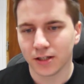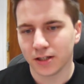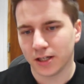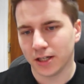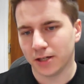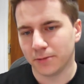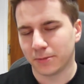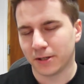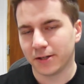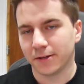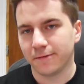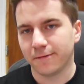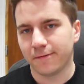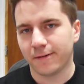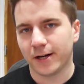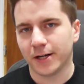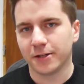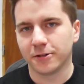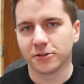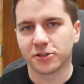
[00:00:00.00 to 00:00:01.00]
And my
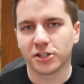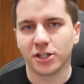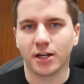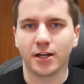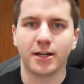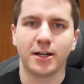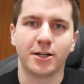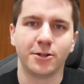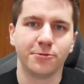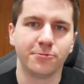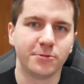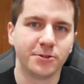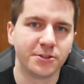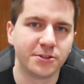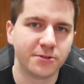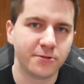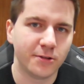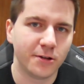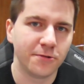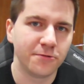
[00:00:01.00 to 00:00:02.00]
final checkout
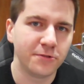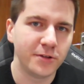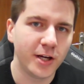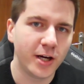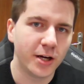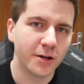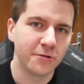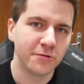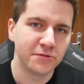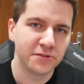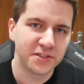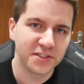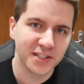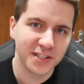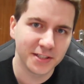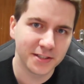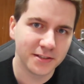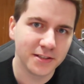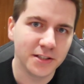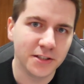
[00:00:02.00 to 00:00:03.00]
was around
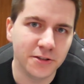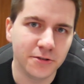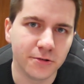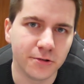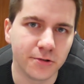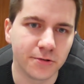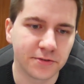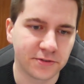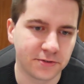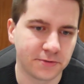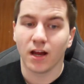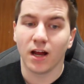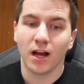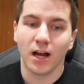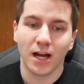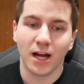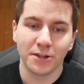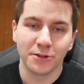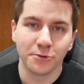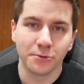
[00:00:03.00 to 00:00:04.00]
316 euros. I
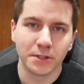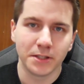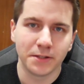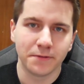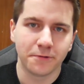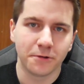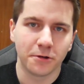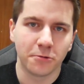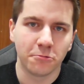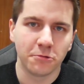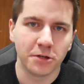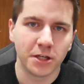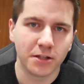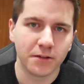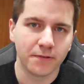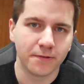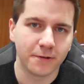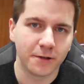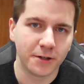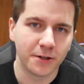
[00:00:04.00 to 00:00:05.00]
had to wait for a week
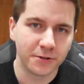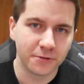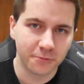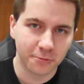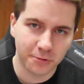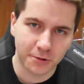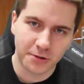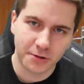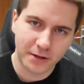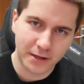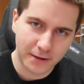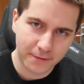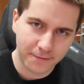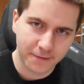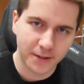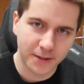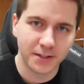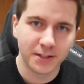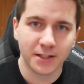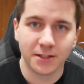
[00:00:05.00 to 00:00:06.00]
for it to arrive,
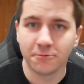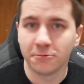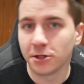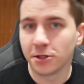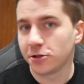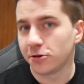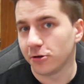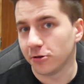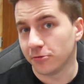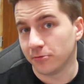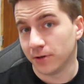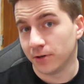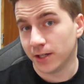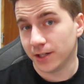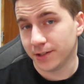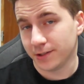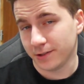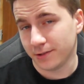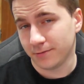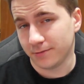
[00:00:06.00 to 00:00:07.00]
and then we're gold,
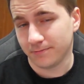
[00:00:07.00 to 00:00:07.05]
right?